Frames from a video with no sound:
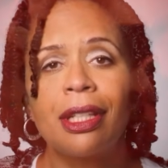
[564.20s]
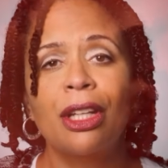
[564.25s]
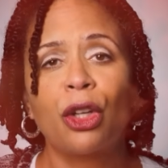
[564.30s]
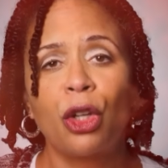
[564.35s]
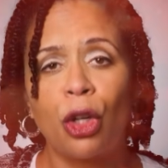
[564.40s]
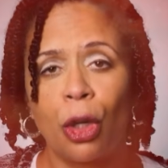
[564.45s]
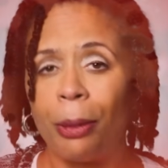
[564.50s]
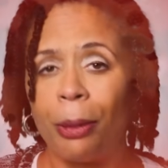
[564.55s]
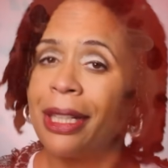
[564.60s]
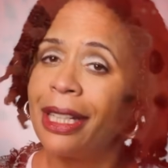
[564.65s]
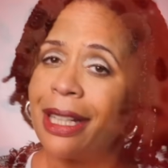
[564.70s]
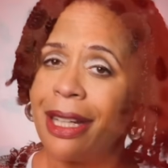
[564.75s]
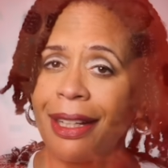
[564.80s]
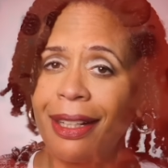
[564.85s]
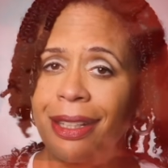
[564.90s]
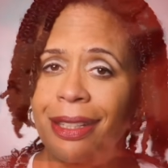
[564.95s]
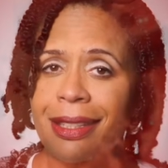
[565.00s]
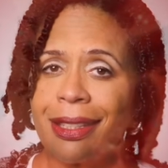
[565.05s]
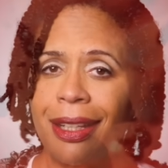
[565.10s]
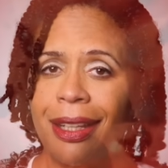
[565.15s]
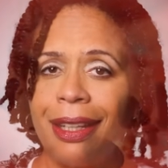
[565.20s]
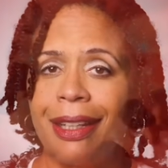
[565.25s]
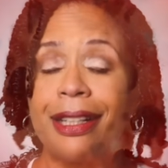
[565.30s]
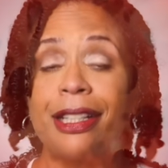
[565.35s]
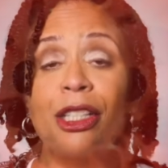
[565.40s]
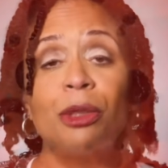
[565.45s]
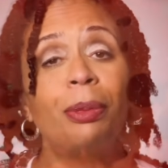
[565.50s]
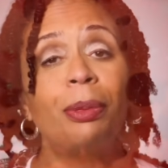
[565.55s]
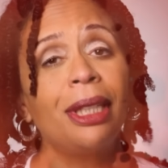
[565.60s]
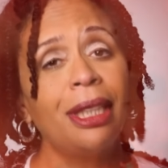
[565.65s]
in carbon dioxide
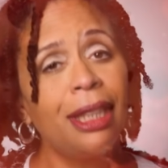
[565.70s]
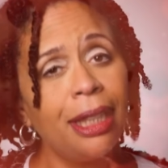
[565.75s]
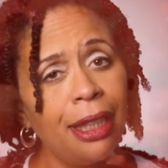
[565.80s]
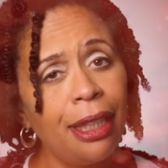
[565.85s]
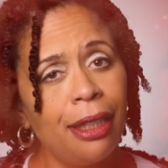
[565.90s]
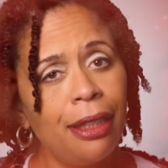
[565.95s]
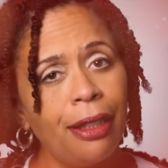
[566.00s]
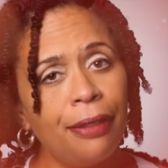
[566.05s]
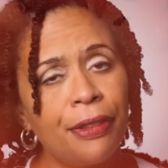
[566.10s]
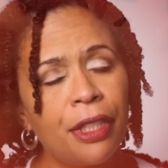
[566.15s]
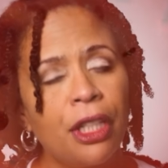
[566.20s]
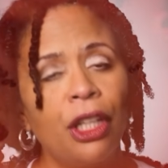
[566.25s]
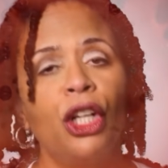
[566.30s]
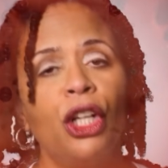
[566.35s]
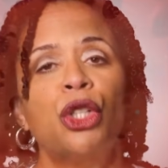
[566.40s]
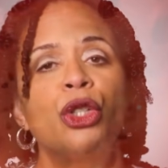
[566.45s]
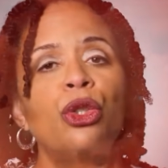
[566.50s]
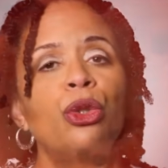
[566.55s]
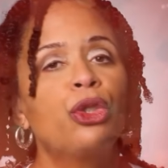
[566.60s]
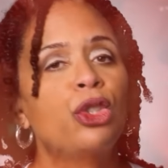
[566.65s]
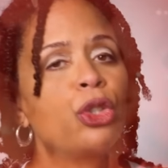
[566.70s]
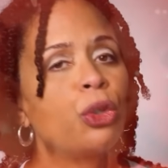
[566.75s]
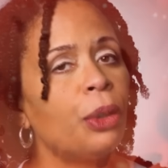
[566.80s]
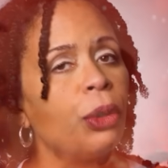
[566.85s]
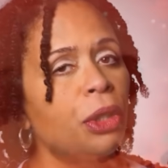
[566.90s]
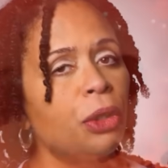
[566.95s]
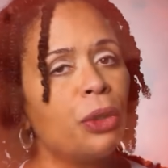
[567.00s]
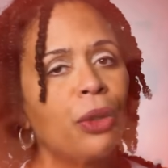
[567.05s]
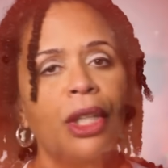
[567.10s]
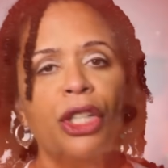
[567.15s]
is believed to
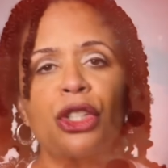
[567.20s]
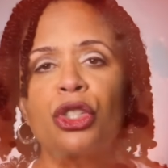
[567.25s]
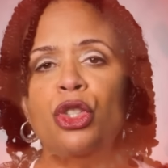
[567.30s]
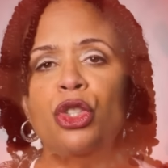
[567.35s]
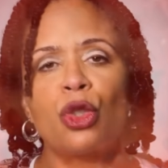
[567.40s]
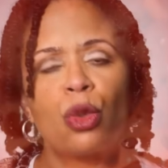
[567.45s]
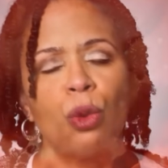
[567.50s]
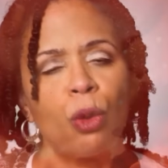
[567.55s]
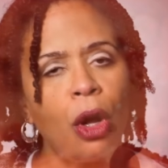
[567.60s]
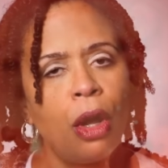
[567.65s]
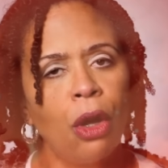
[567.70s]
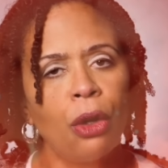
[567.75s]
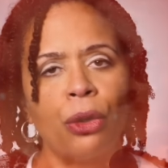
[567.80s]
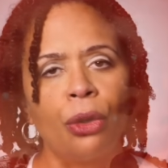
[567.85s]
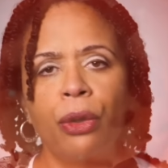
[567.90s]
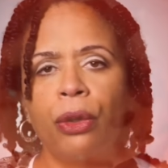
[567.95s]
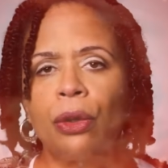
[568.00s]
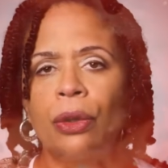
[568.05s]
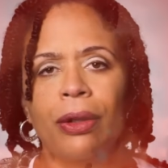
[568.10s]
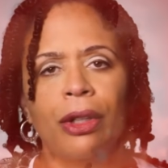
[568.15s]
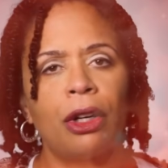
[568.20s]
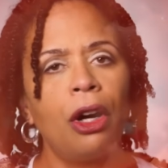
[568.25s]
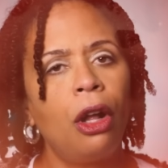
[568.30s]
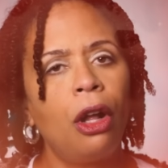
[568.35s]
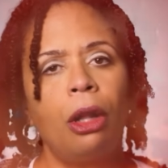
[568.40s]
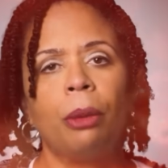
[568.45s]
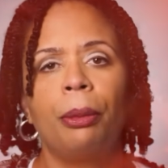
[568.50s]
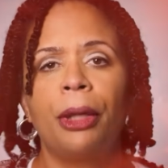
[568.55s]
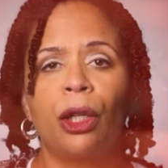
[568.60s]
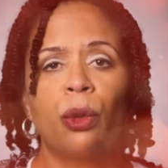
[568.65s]
trigger a stronger
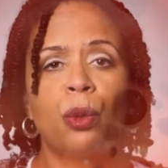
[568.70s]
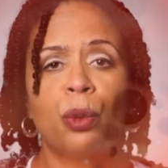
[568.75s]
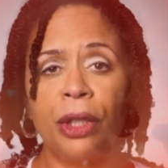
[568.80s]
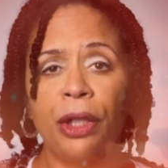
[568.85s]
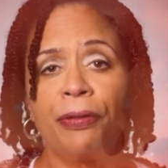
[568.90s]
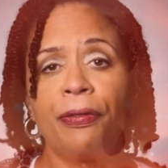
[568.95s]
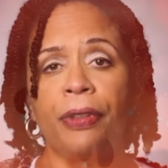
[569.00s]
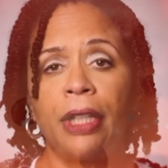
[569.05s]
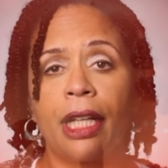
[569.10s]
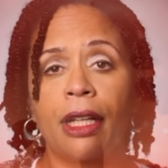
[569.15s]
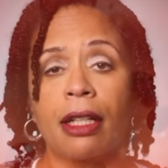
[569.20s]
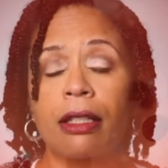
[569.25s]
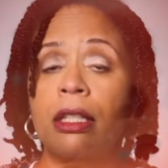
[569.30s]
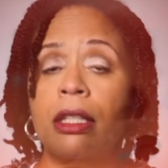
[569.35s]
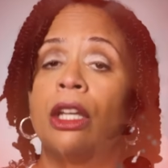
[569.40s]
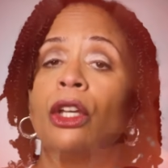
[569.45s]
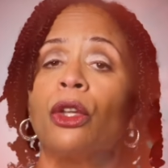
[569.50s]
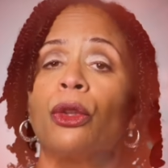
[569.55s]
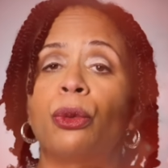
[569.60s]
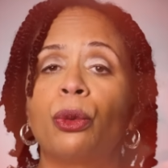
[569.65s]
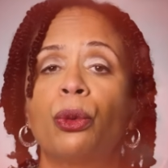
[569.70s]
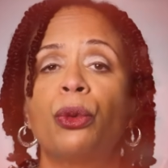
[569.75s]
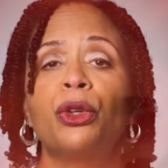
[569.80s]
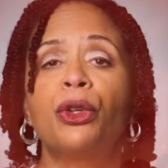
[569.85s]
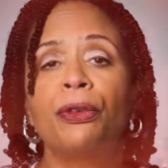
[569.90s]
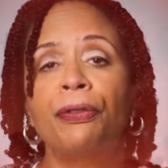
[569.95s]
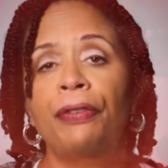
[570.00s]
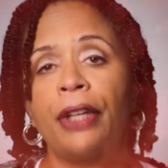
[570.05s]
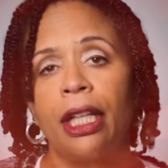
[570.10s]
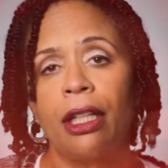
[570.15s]
calming reflex through
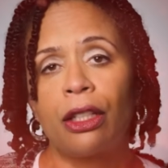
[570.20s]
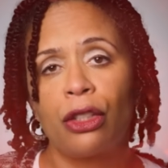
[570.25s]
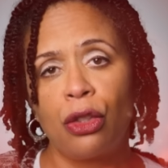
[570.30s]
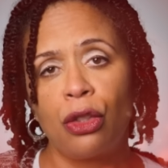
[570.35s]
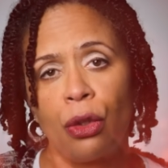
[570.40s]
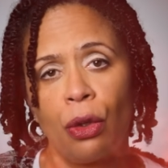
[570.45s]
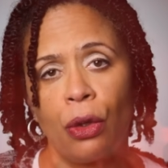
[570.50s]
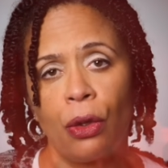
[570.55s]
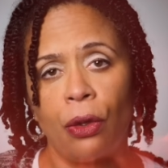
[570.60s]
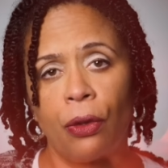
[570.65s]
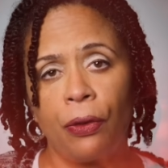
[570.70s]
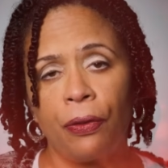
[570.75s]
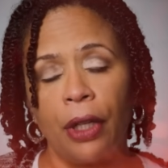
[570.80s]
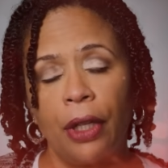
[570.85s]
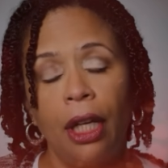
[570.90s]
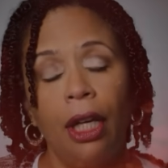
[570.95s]
your vagus nerve.